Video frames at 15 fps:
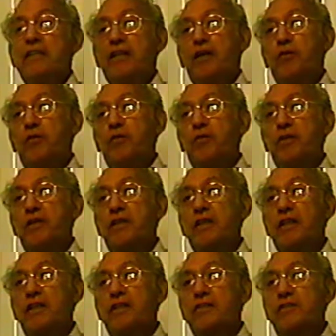and we would
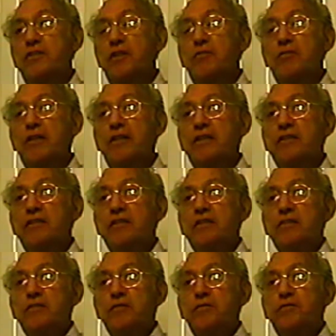get somebody
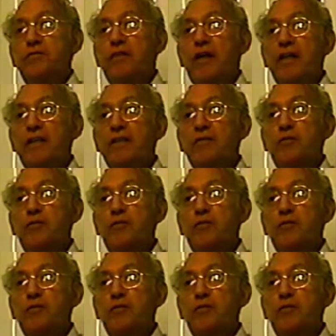fighting